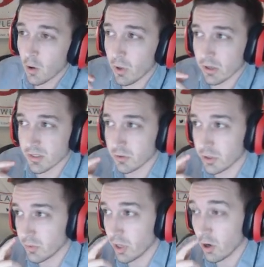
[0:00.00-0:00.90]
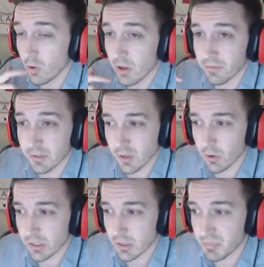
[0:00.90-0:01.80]
We also don't know if it's
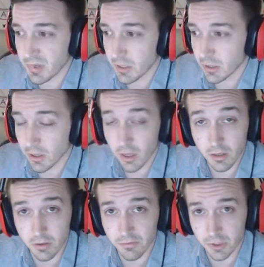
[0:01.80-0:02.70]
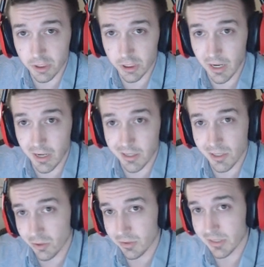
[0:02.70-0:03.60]
going to be in confliction on
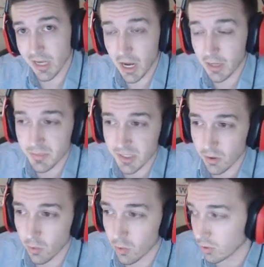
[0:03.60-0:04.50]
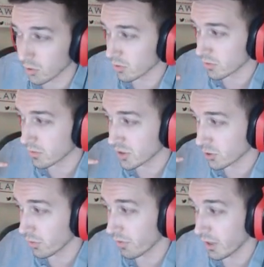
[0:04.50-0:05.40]
certain times or
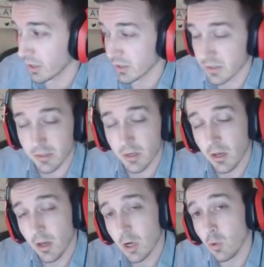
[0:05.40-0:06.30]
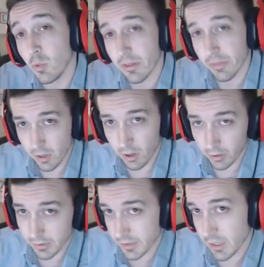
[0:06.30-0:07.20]
certain things with the
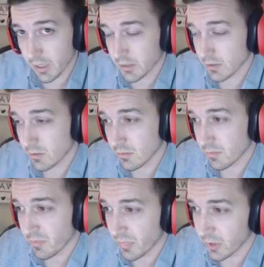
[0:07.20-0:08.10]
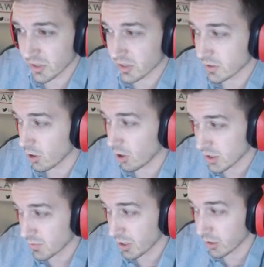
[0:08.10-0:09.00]
R L C S. There's
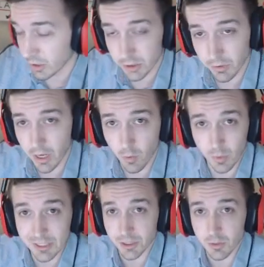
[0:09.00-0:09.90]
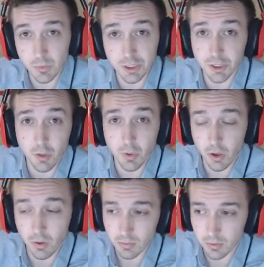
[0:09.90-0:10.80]
all speculation right now. We just we just don't
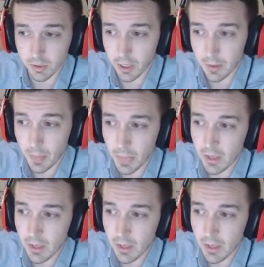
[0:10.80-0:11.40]
know, okay?